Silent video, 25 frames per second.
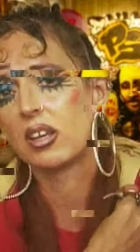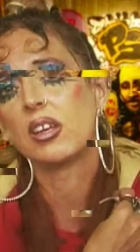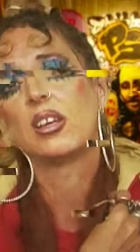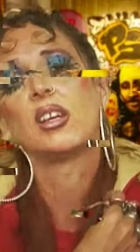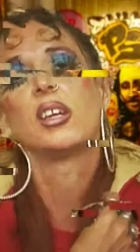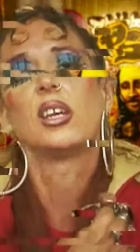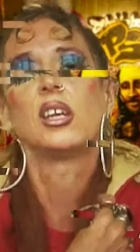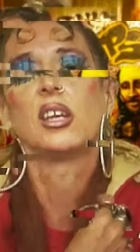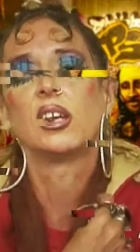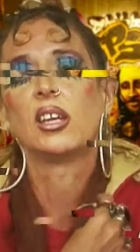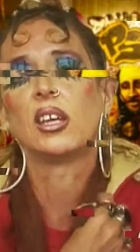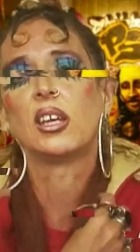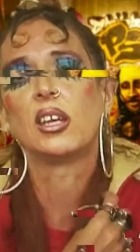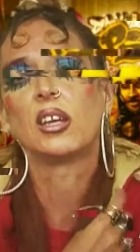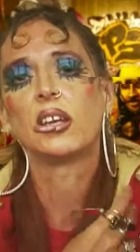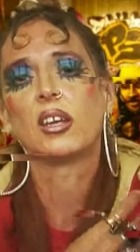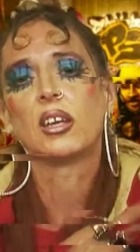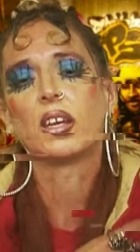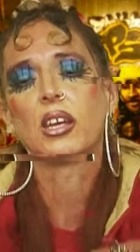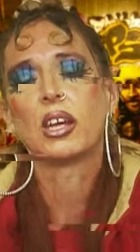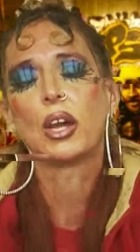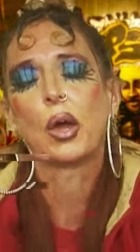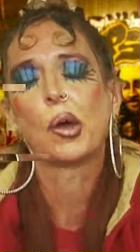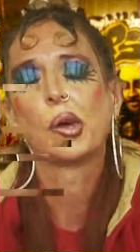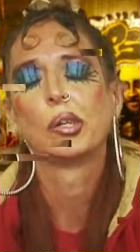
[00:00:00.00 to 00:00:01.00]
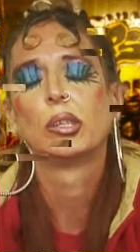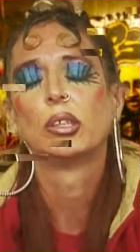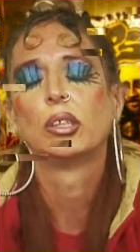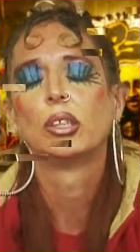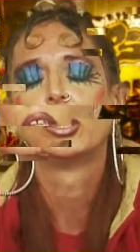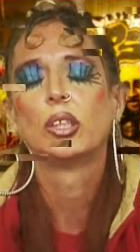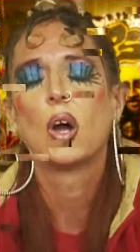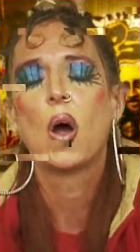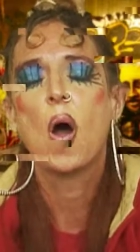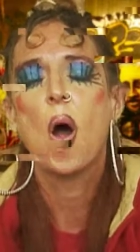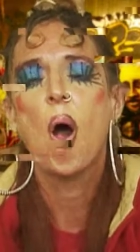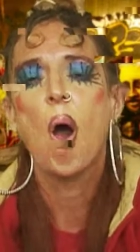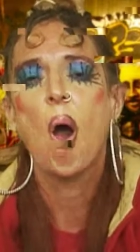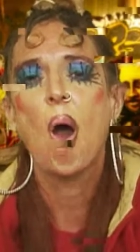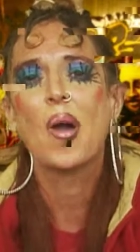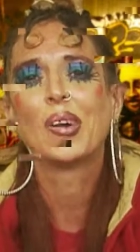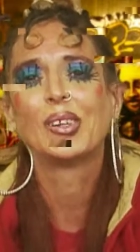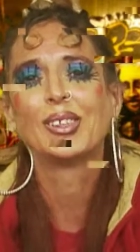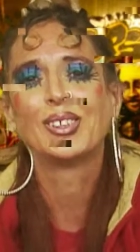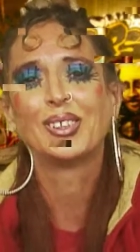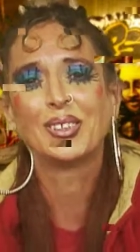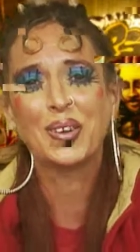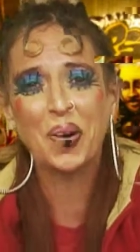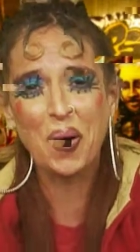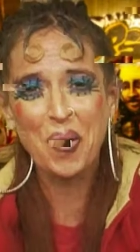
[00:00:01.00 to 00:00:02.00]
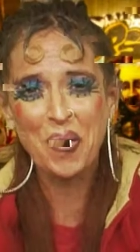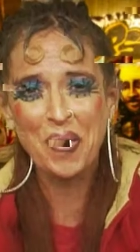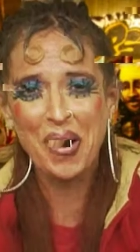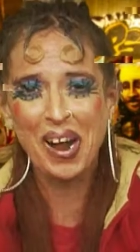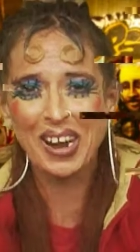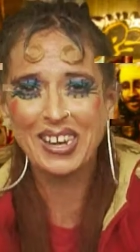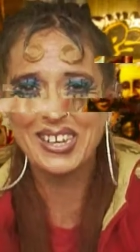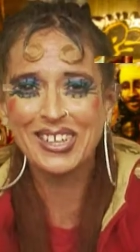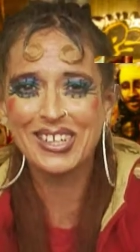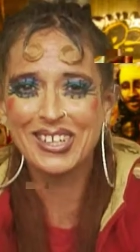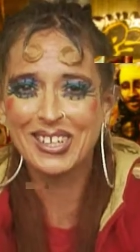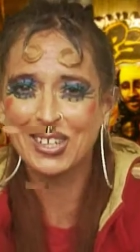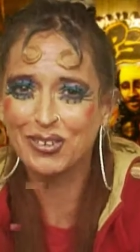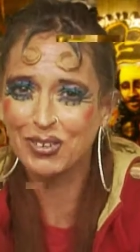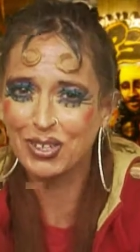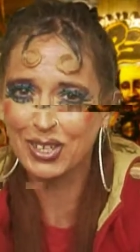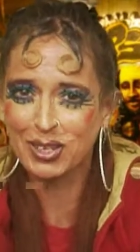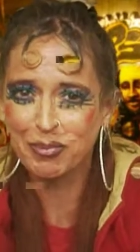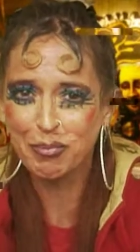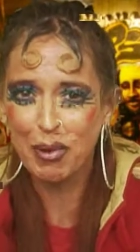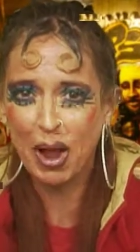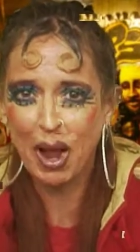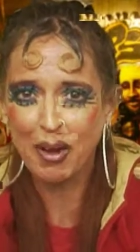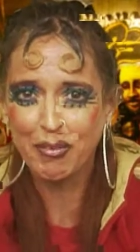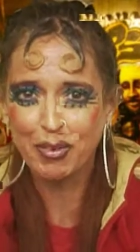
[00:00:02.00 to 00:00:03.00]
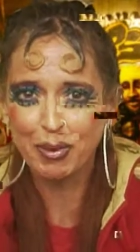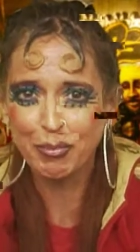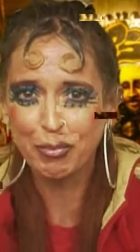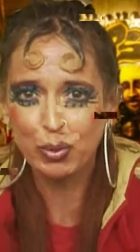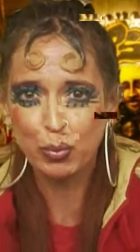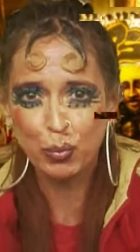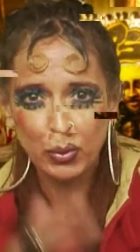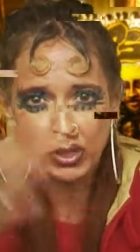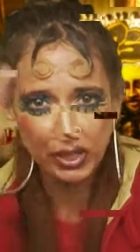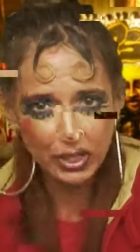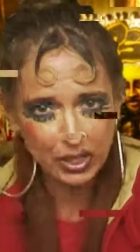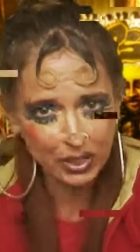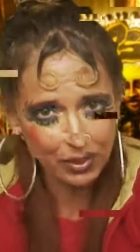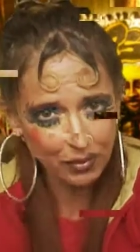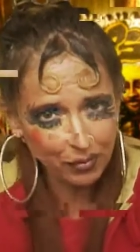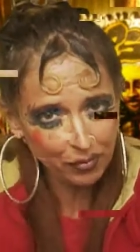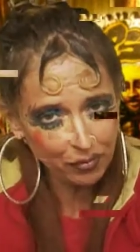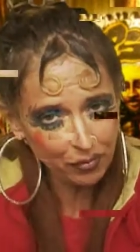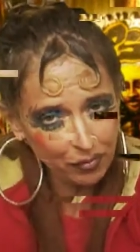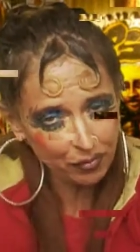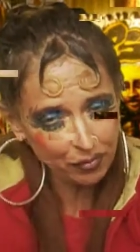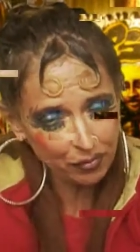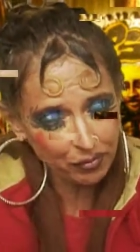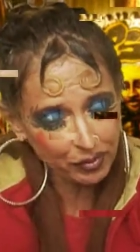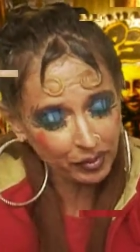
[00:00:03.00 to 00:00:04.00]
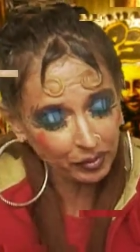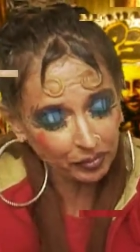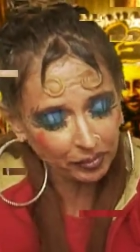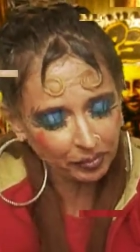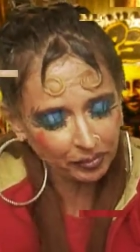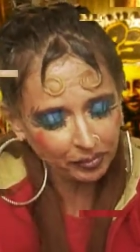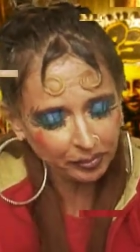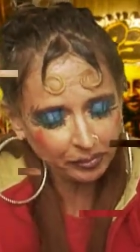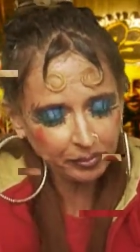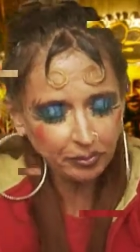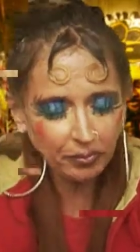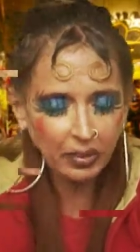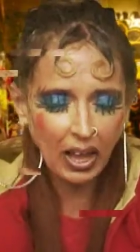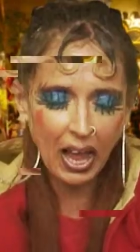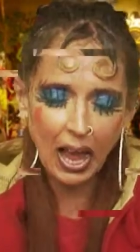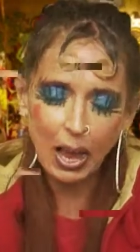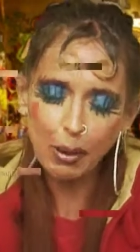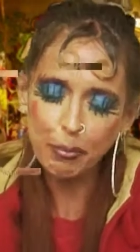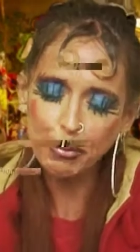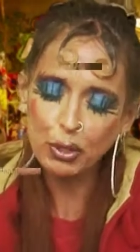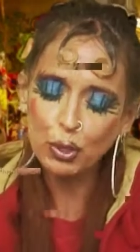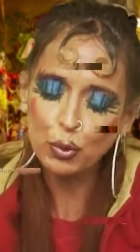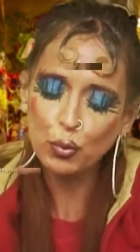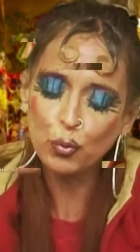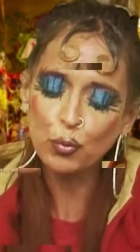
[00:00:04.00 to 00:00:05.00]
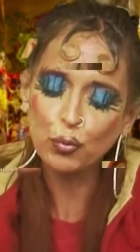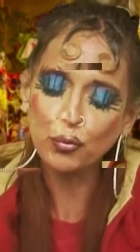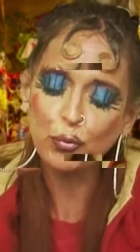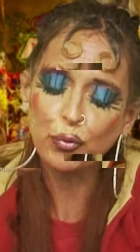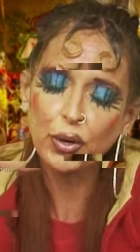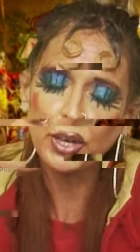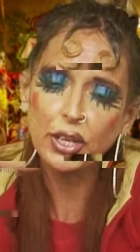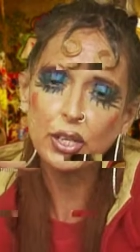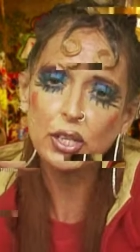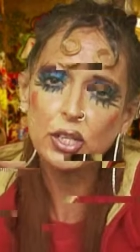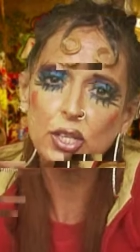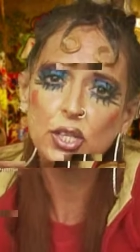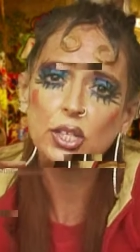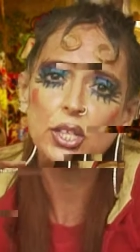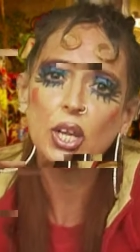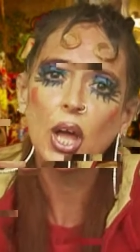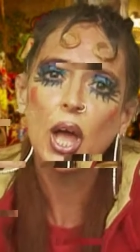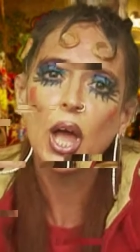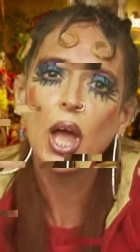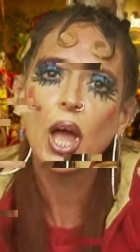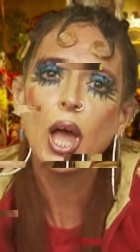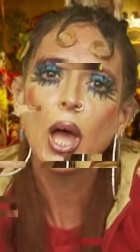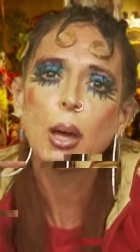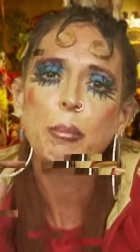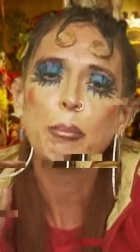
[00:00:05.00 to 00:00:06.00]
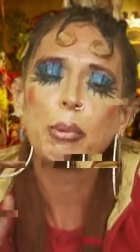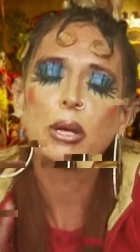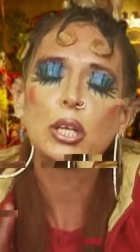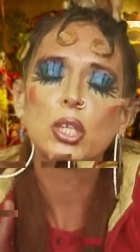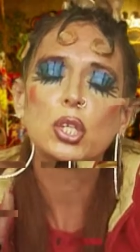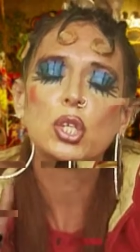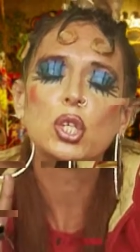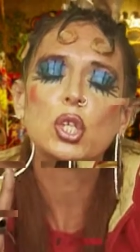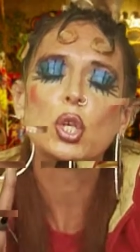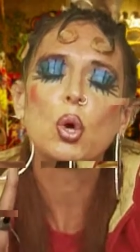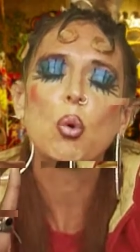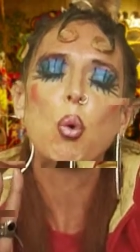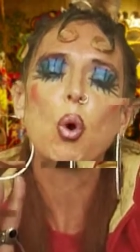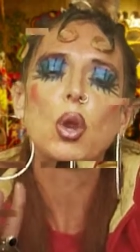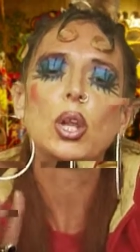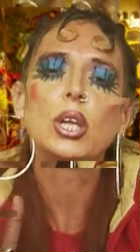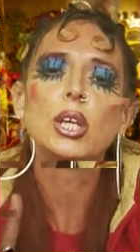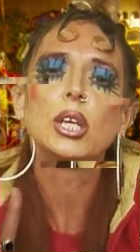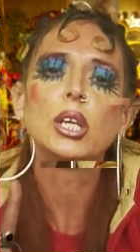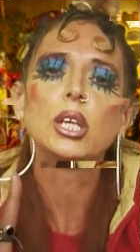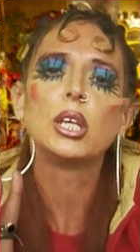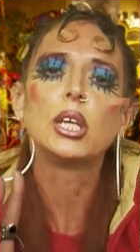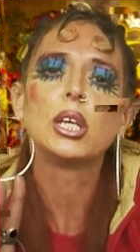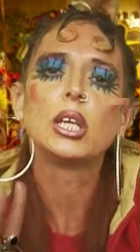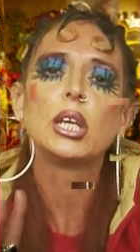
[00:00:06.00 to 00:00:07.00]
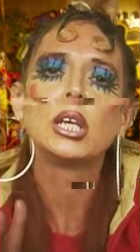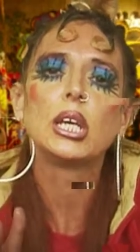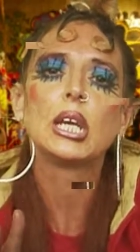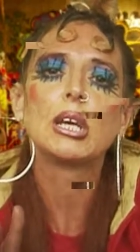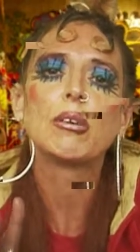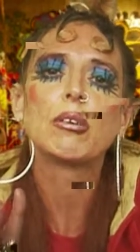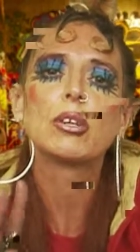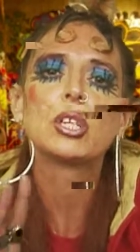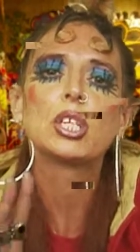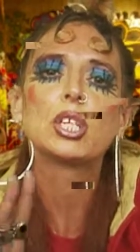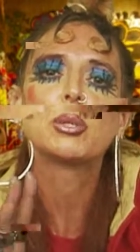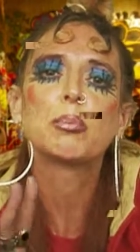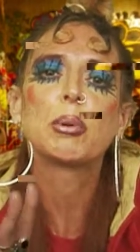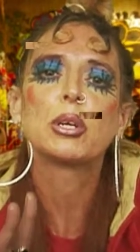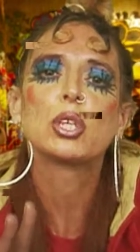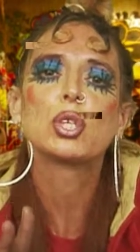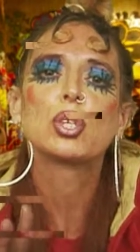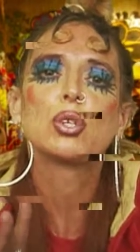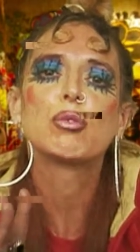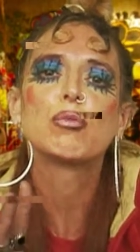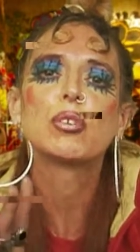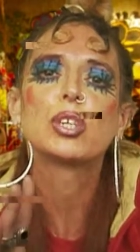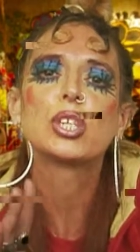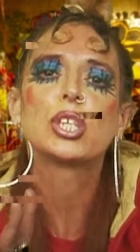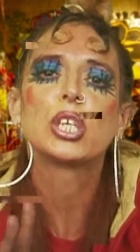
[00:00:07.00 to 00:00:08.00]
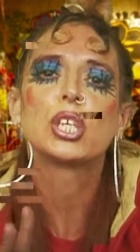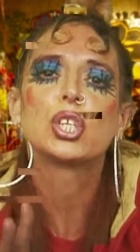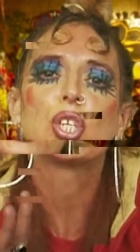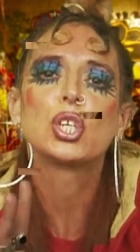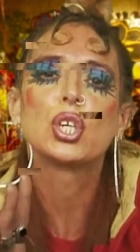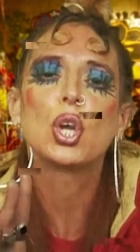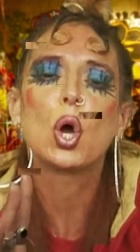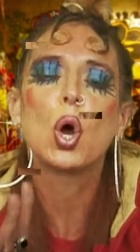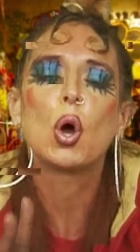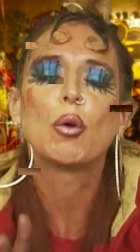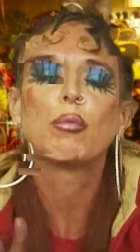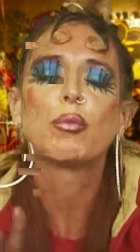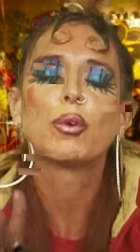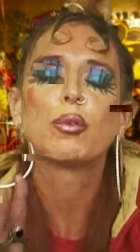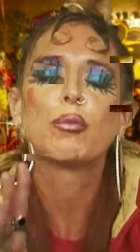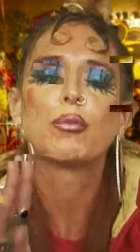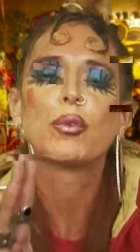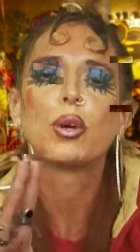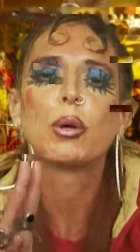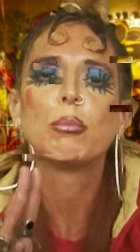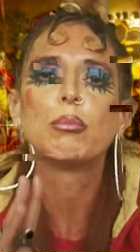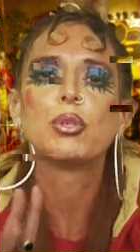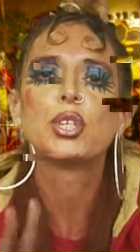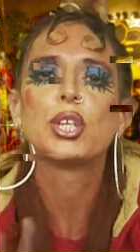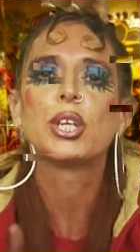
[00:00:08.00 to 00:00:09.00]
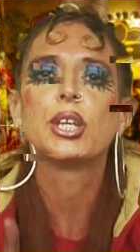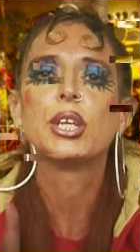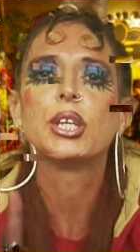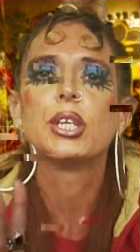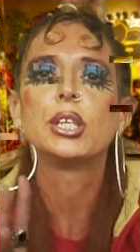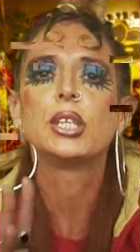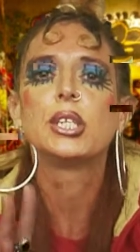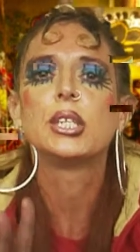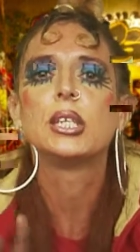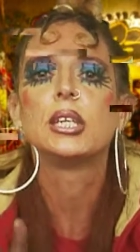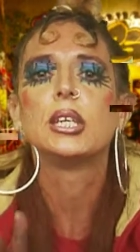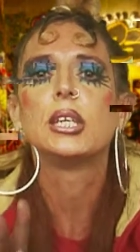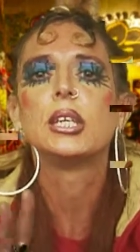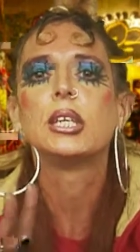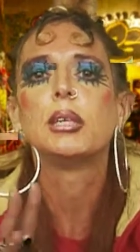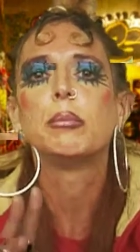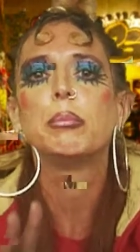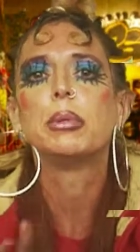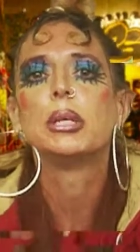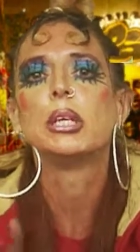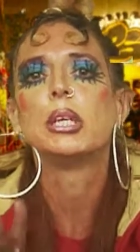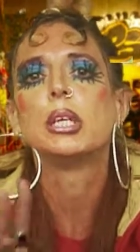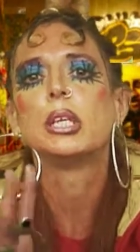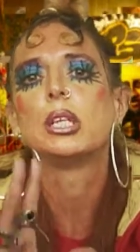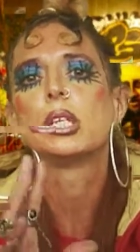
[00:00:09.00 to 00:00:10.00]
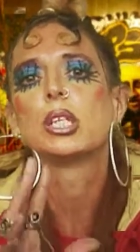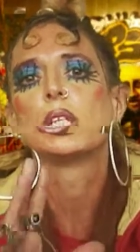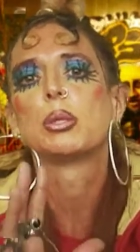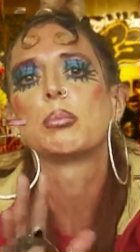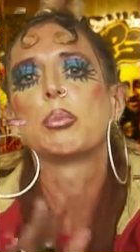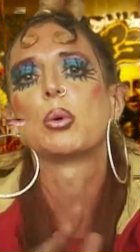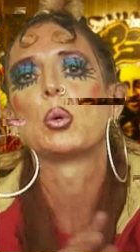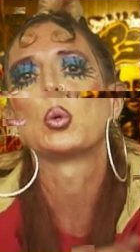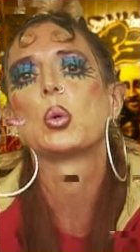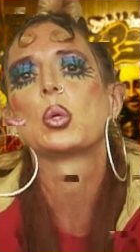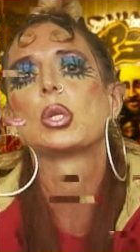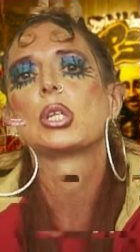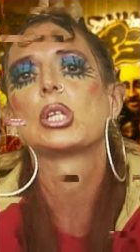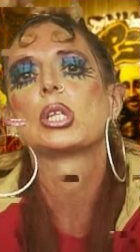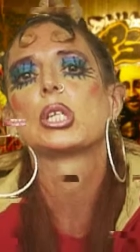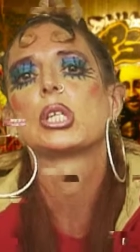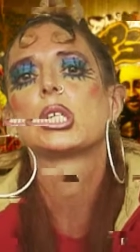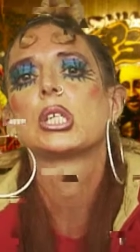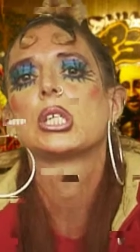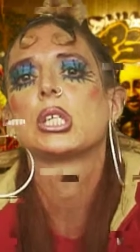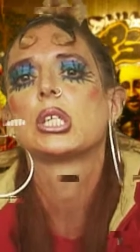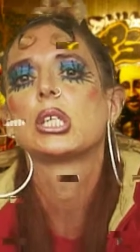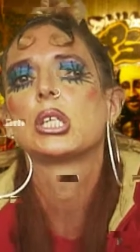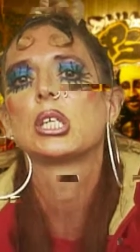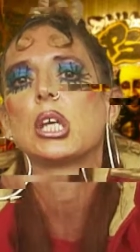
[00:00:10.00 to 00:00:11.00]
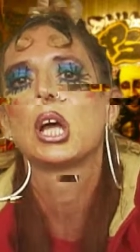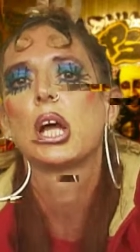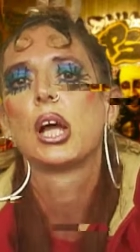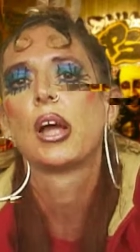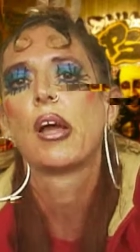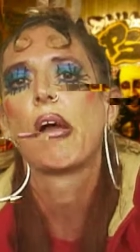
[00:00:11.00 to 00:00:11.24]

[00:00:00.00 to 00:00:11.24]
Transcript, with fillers: In it. Oh, I see you's admiring me weave. I'm new friends. Best quality gear on special recession offer from JJB Sports.